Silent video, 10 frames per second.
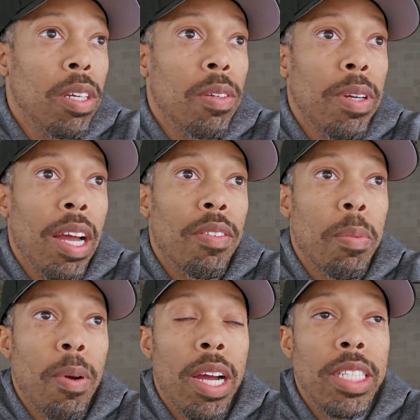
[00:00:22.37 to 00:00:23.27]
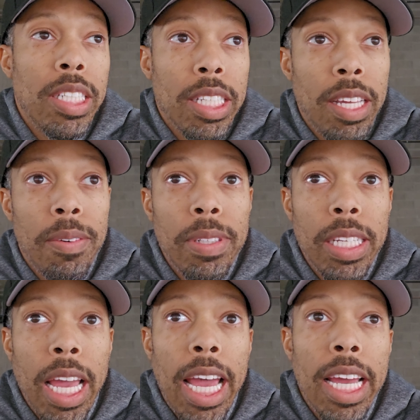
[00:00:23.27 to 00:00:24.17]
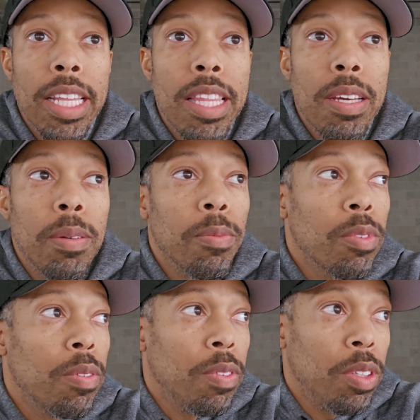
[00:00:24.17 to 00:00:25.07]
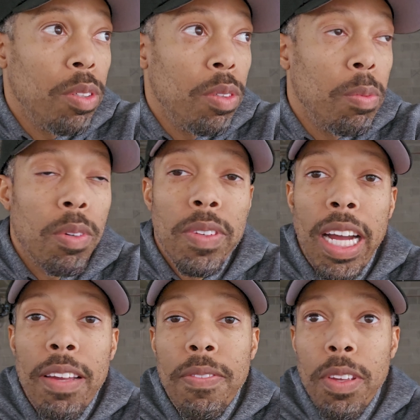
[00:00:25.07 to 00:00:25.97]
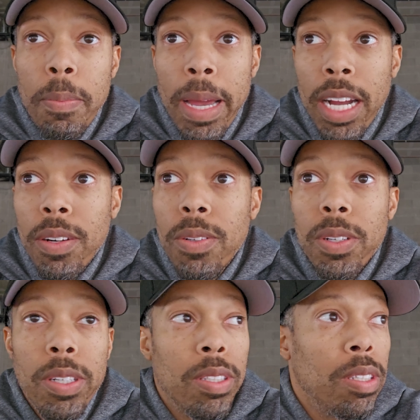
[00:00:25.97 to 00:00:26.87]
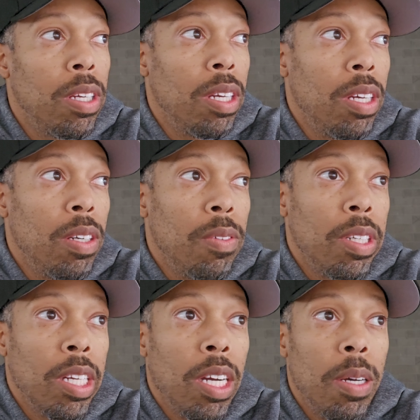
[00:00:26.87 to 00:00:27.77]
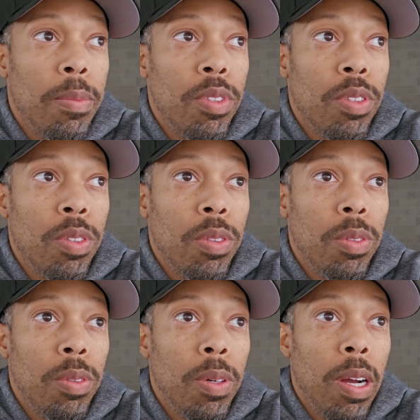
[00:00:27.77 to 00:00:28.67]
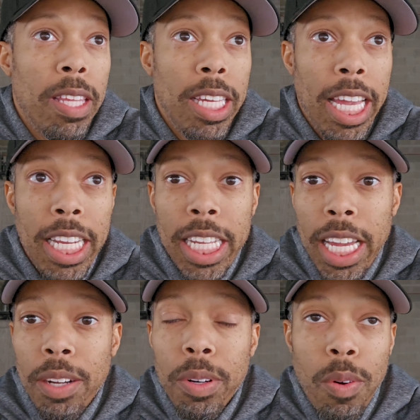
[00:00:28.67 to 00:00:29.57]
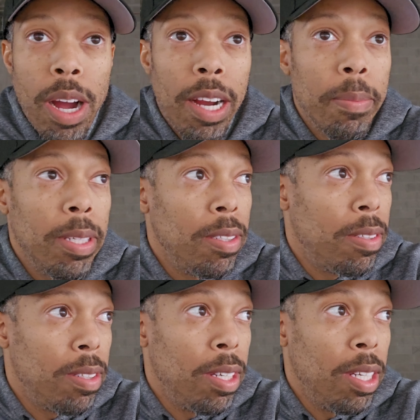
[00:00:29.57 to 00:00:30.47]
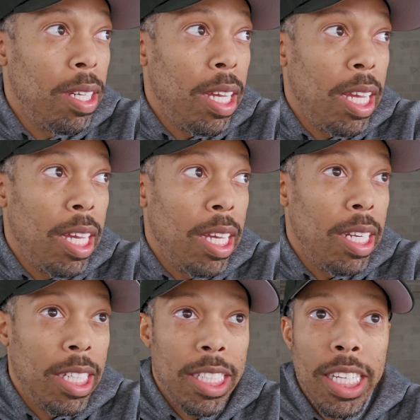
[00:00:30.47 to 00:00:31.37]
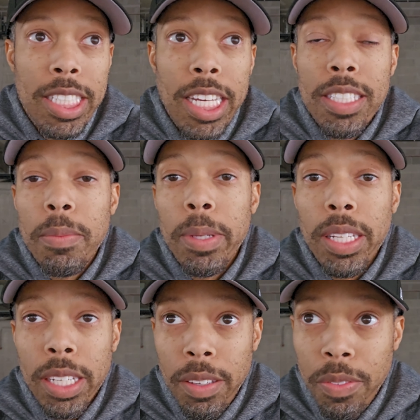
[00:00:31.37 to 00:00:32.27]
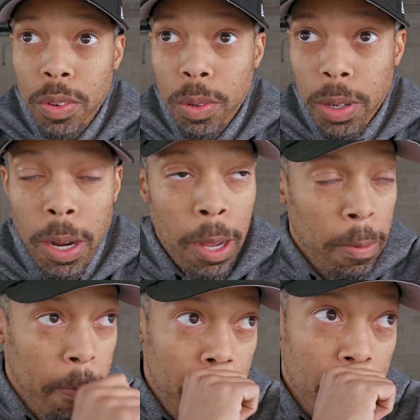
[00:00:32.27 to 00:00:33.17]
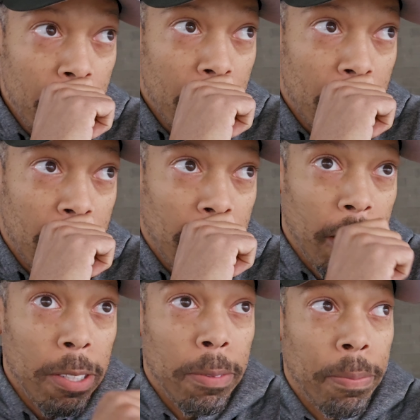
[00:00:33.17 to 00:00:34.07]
We have a project that we had them review, provide feedback on when it comes to the ADA requirements and accessibility for the